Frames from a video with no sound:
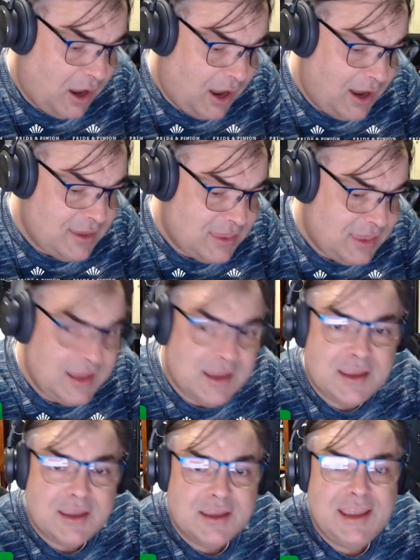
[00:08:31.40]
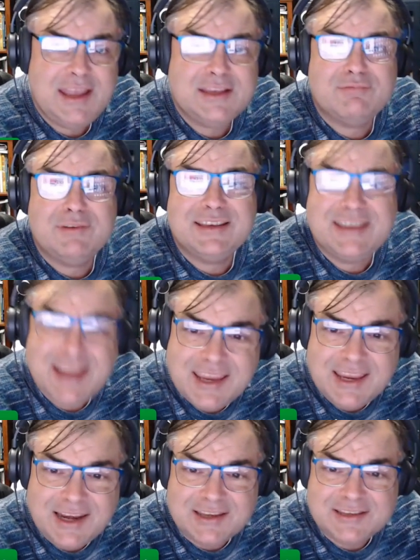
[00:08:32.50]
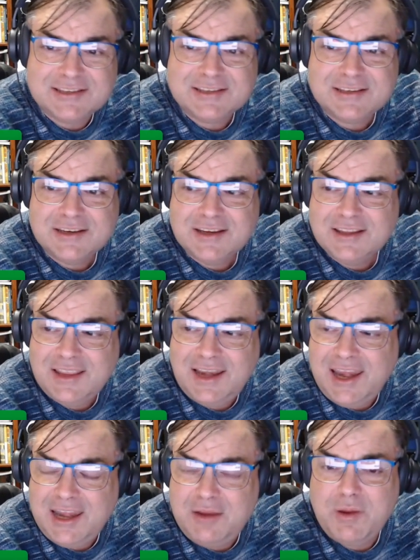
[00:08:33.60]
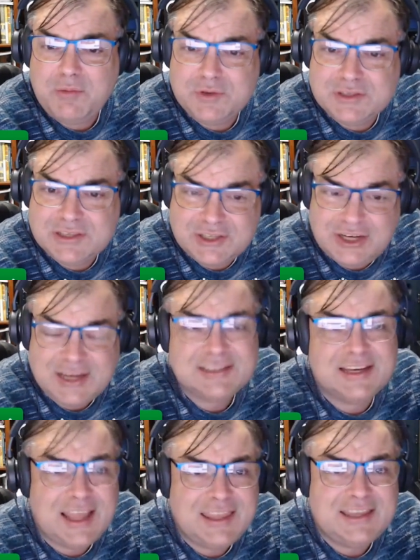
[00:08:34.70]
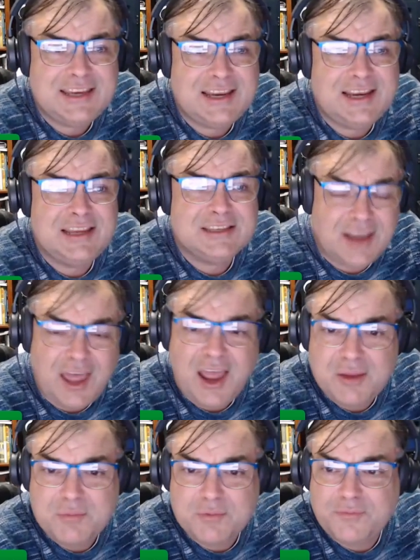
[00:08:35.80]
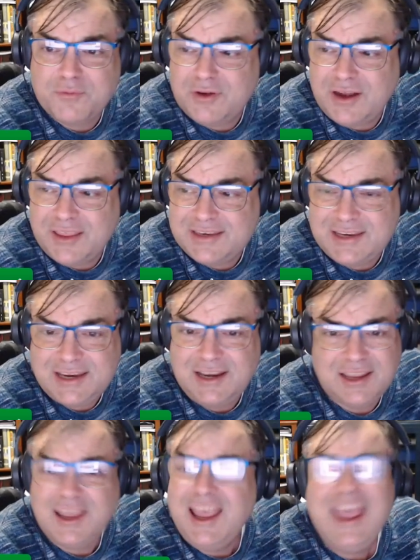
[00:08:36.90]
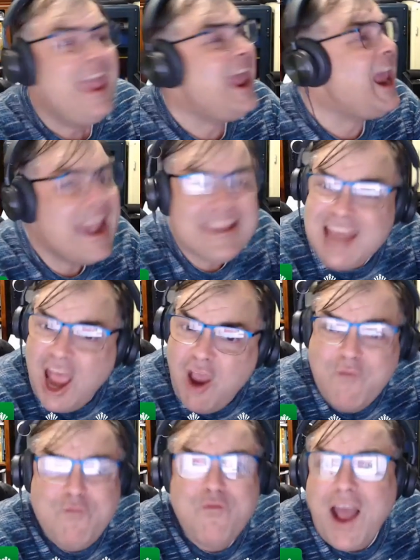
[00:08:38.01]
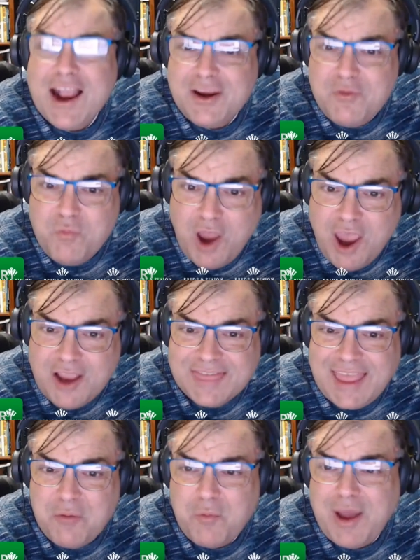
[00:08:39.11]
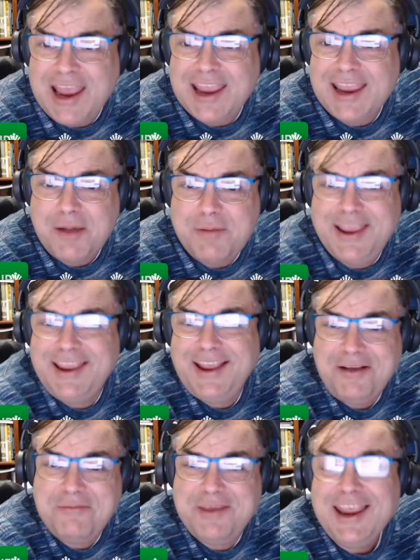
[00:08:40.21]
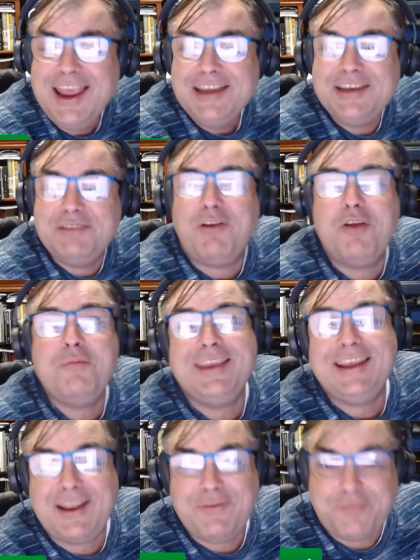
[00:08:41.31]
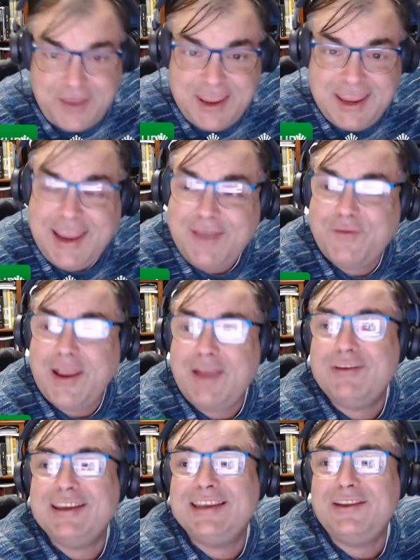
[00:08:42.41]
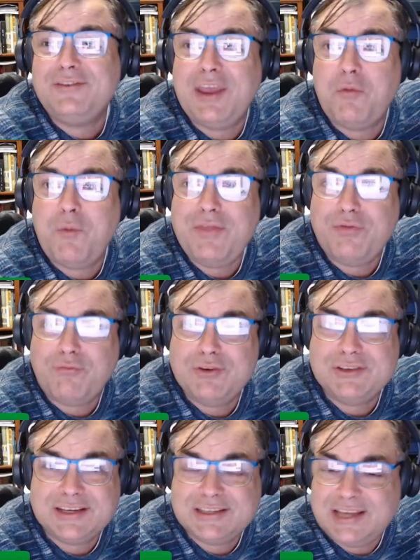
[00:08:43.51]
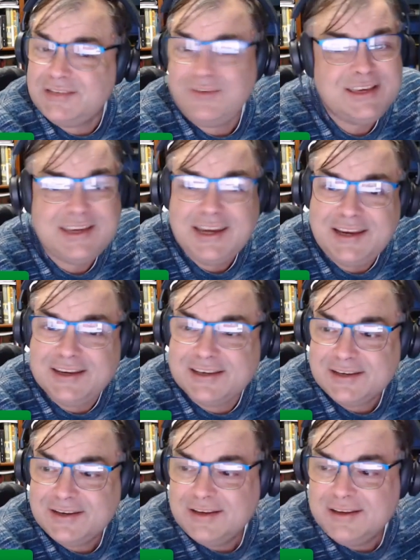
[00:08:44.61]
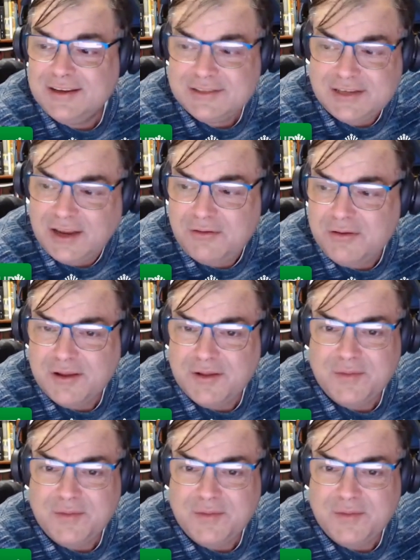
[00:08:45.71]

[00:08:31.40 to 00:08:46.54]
I think it's ridiculous that anyone would suggest another dealer is liable for another dealer. It don't fucking work that way. I mean, I mean, did Roman get a fee if for every deal that went through successfully? He didn't. So,